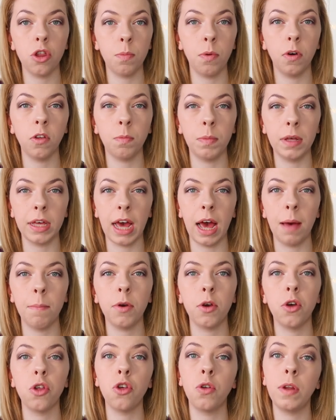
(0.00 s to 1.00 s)
as you possibly can
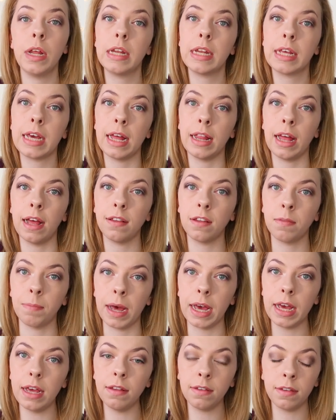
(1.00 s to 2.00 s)
because you need to get that
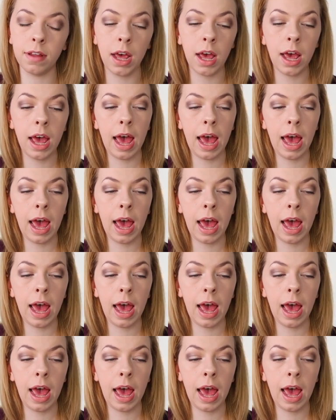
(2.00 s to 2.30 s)
space